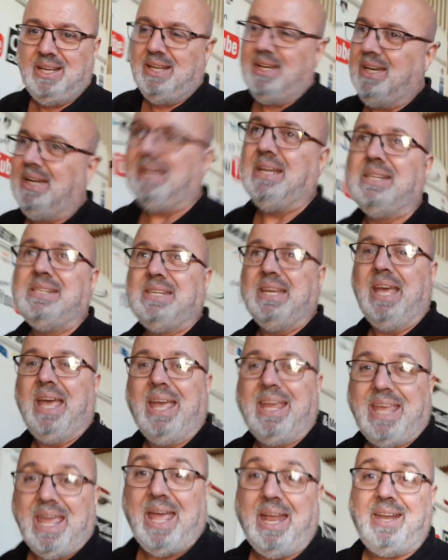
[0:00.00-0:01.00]
And
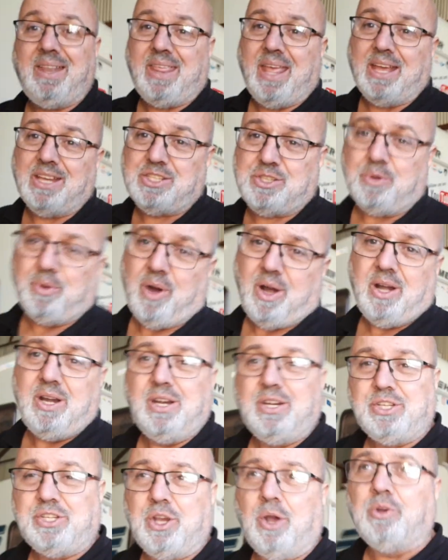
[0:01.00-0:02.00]
again, thanks to our
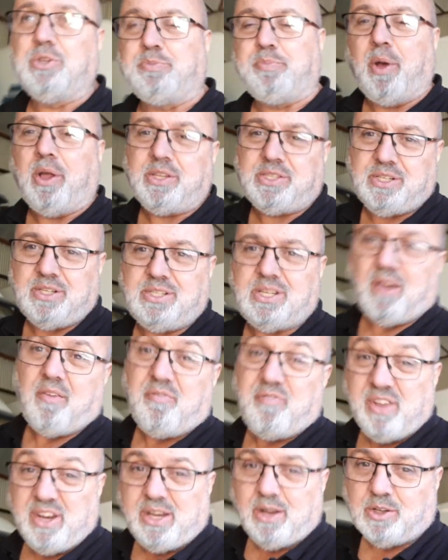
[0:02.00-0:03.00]
show sponsors, our
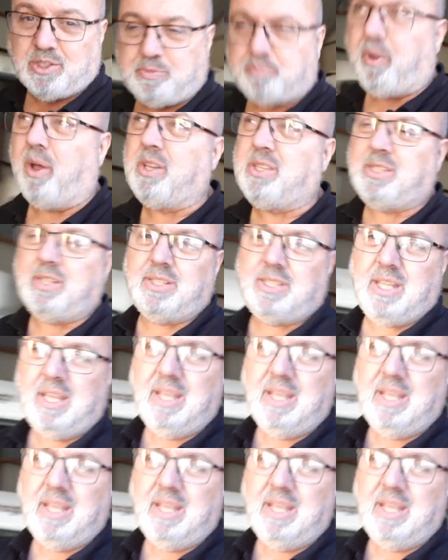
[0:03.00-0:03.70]
video sponsors,